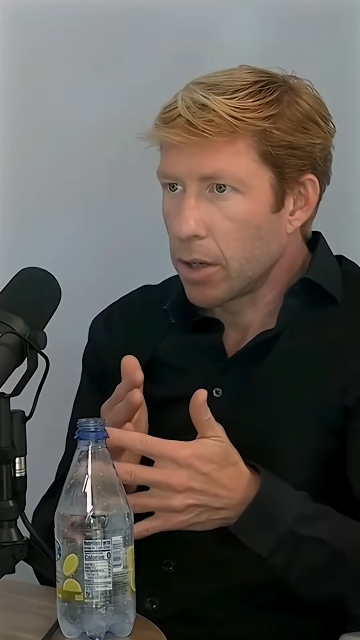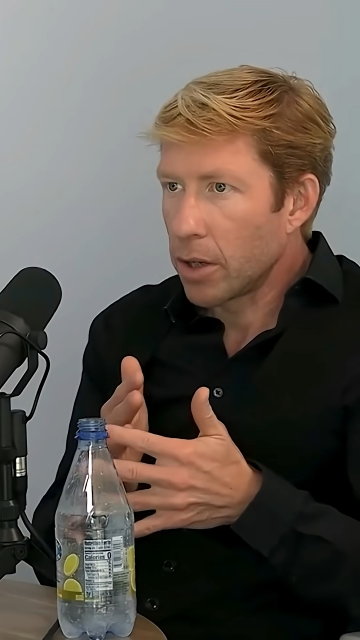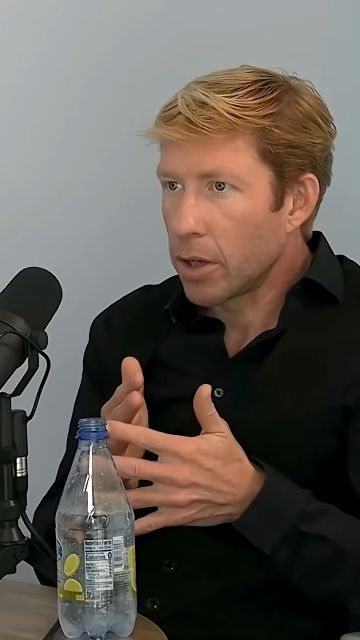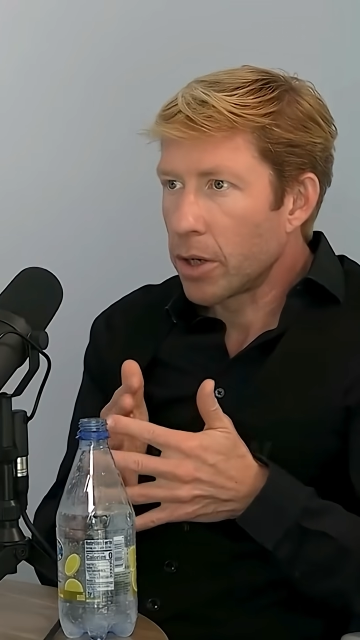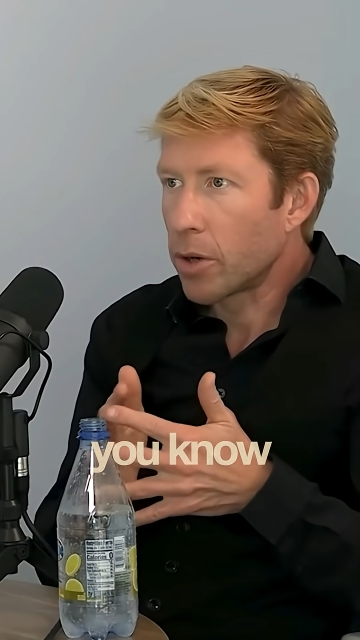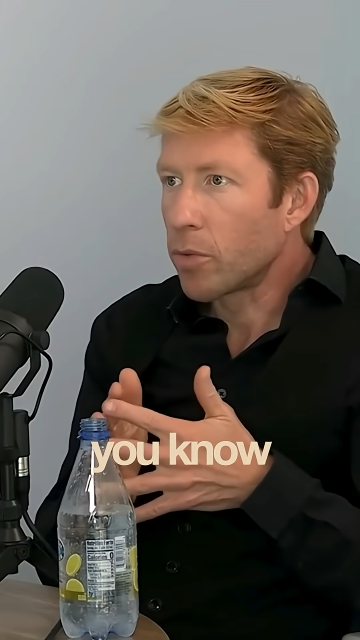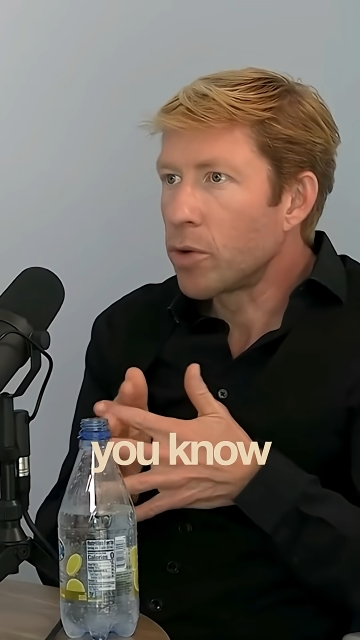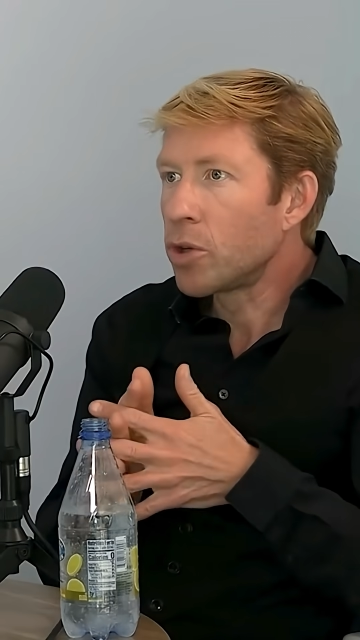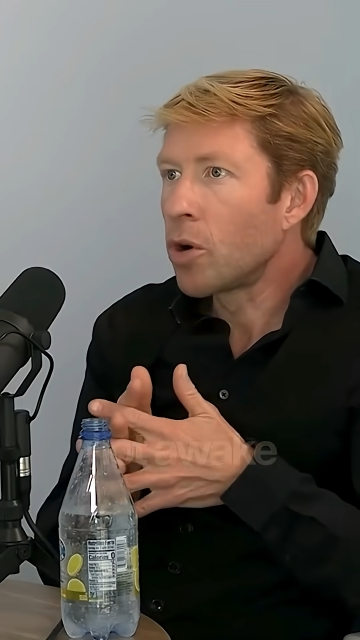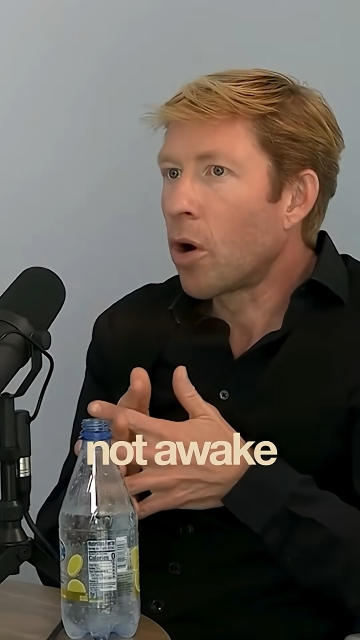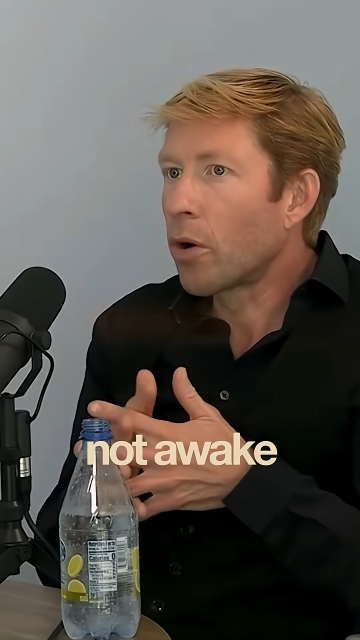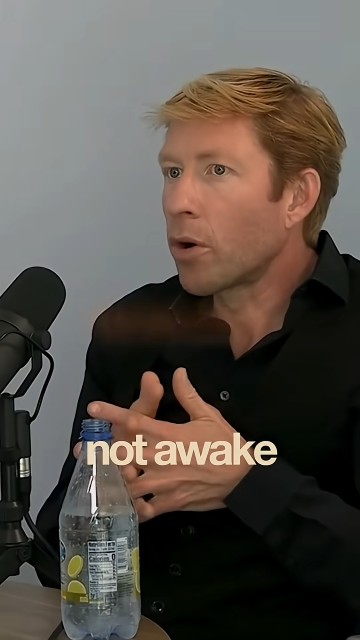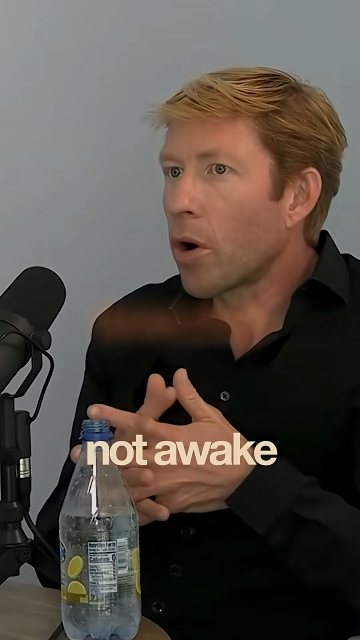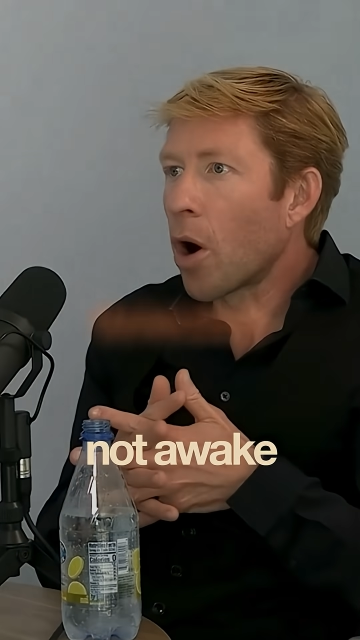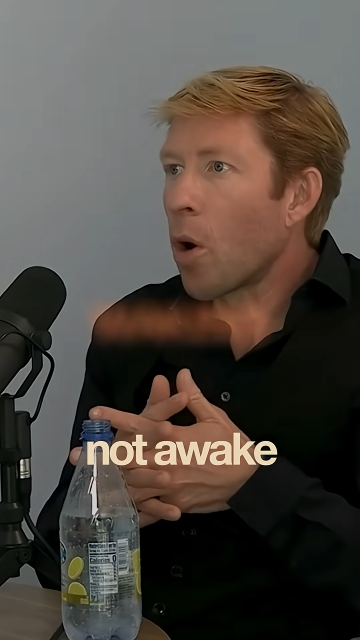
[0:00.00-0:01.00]
you know,
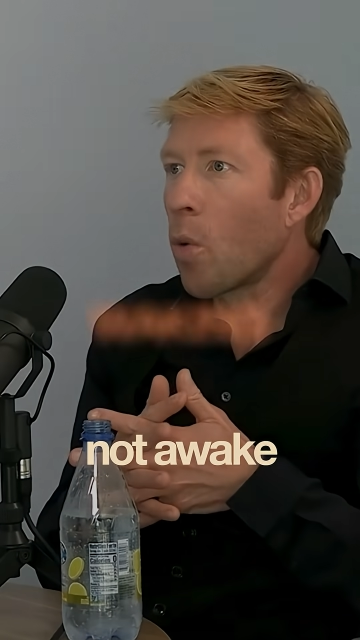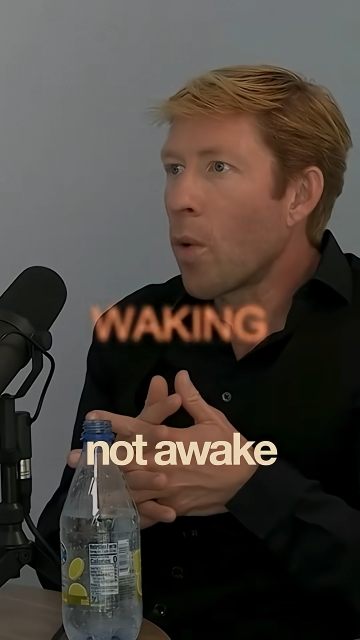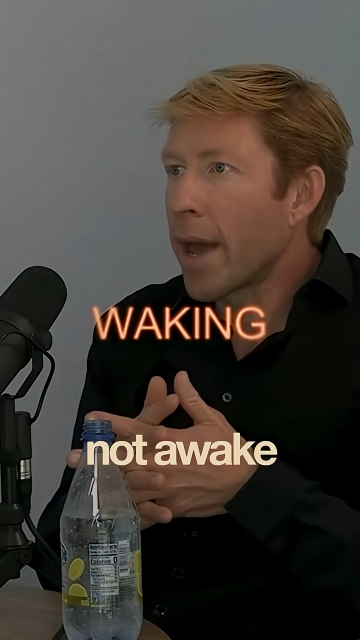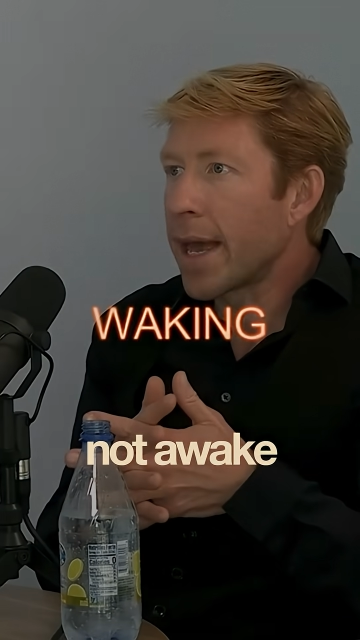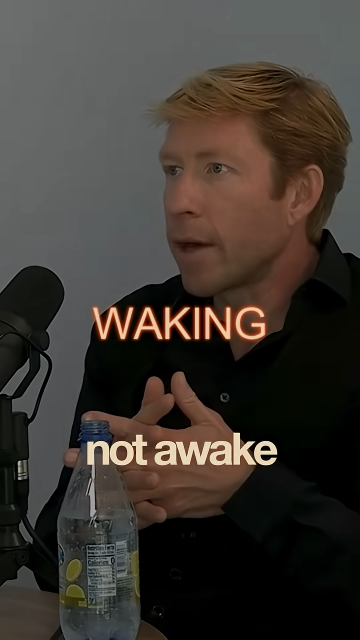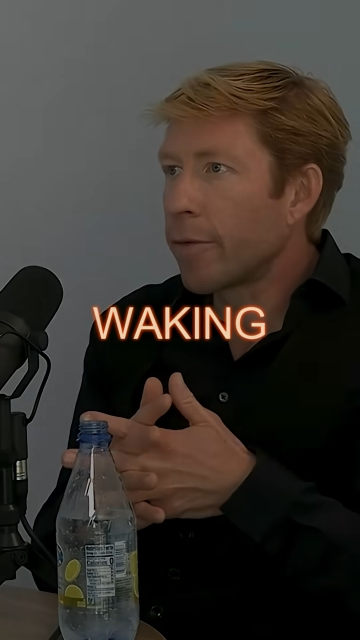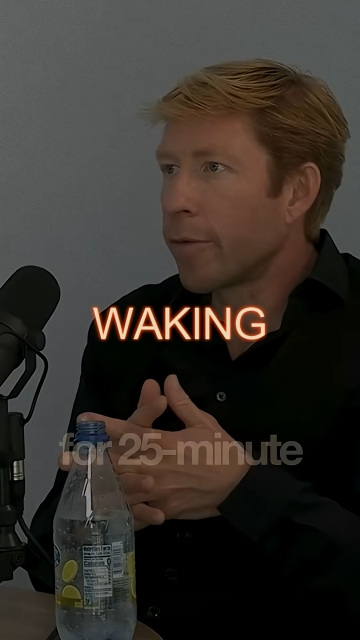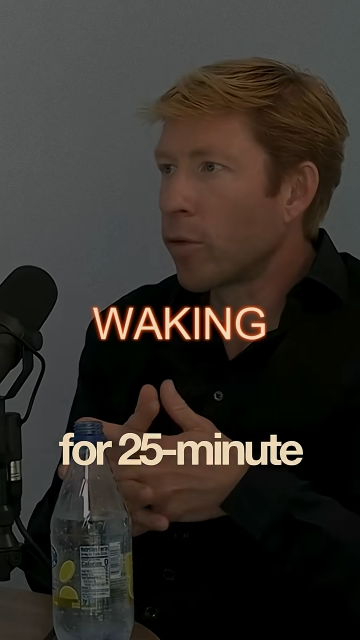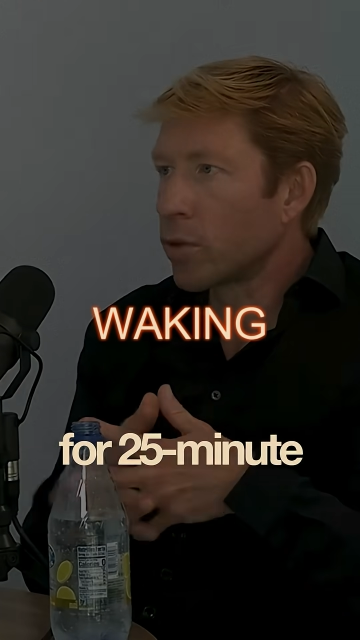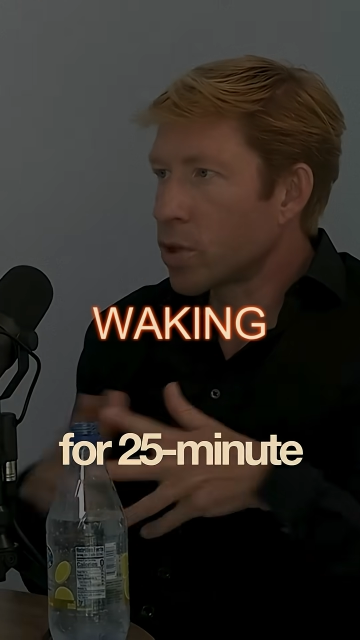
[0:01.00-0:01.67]
not awake for